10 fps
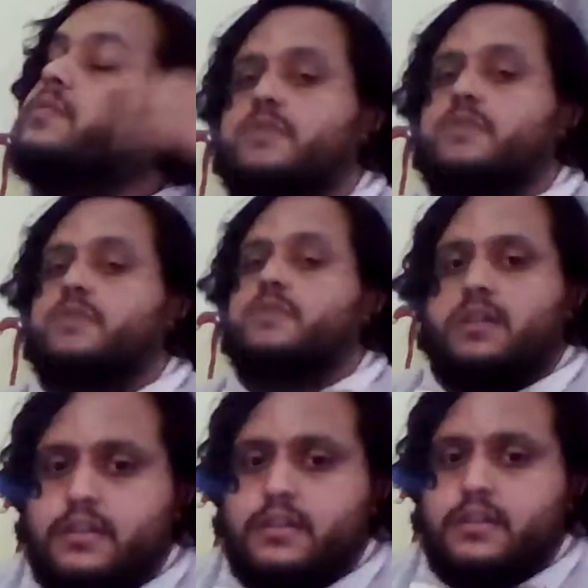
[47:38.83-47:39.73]
to try to get a
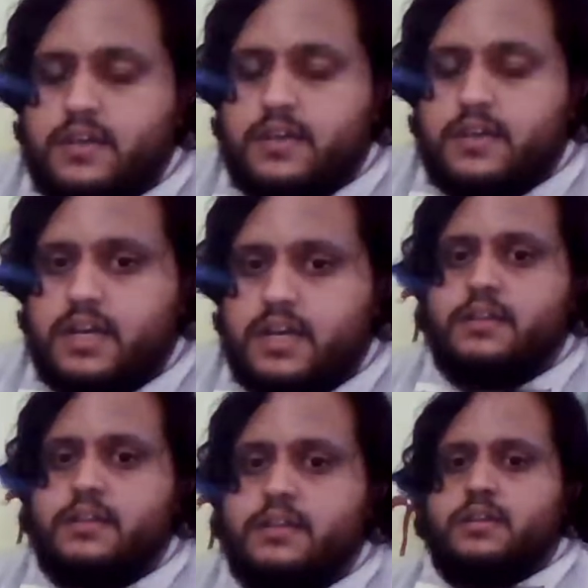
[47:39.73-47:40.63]
lot of this stuff
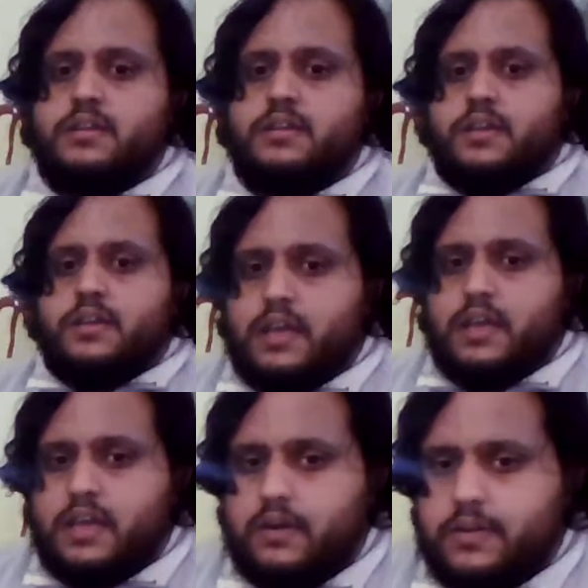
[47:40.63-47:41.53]
done,
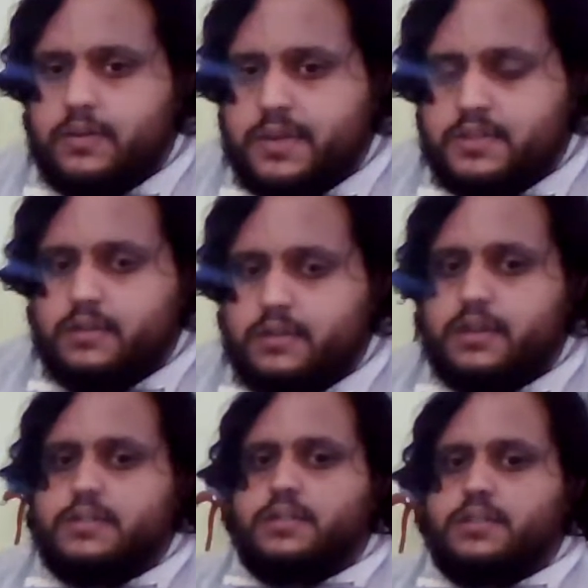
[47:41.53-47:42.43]
and I want to make sure
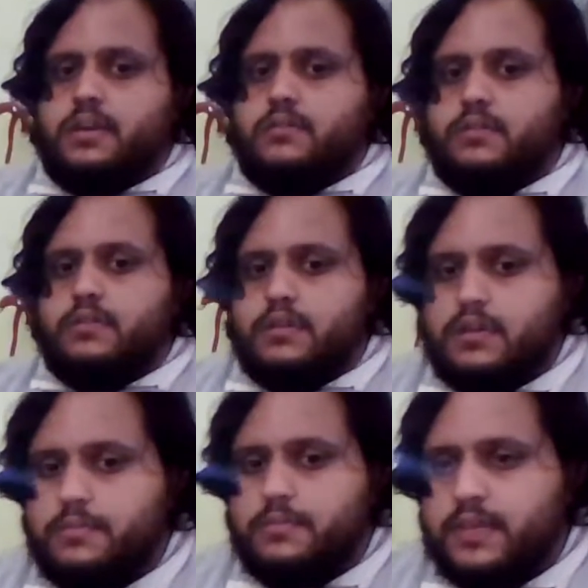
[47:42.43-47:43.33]
it's
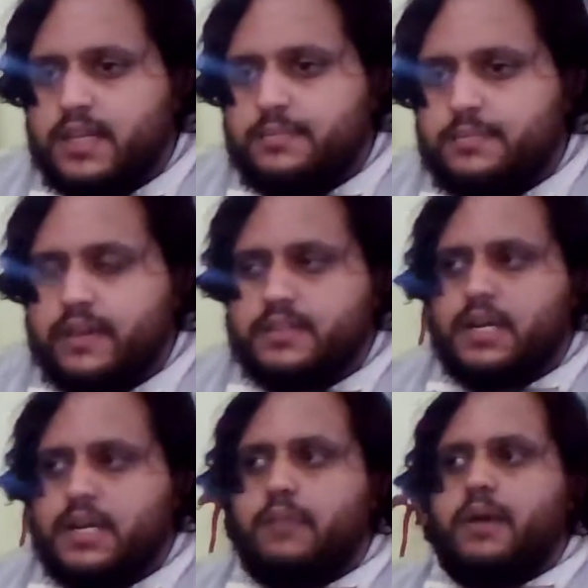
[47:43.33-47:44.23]
completed by the
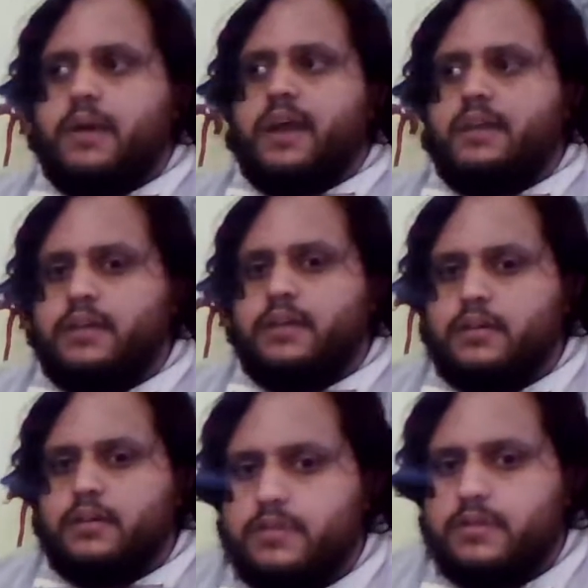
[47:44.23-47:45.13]
time I
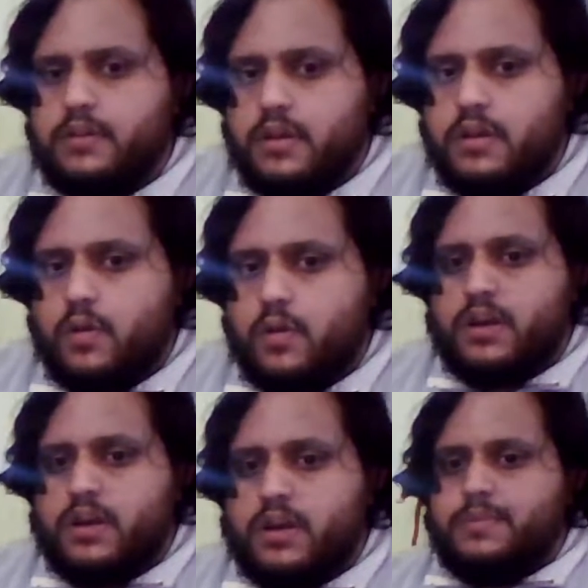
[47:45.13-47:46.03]

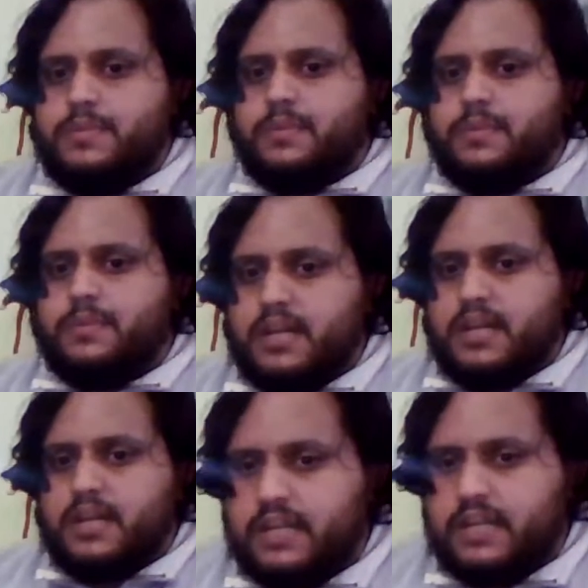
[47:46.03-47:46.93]
want it to be completed.
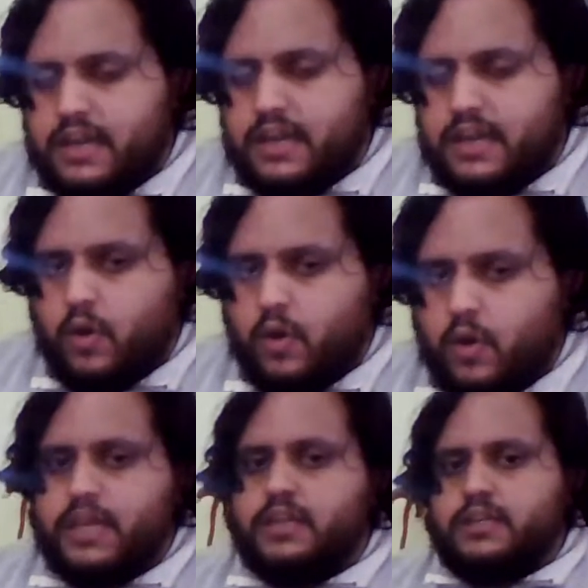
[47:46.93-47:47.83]
I'm
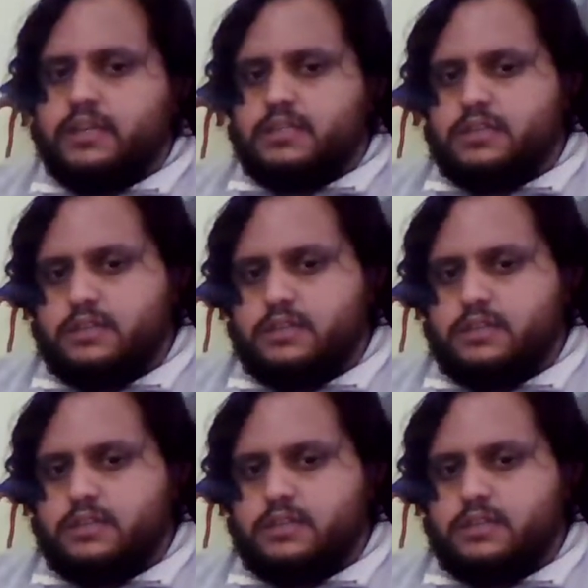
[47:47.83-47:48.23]
hoping, at least.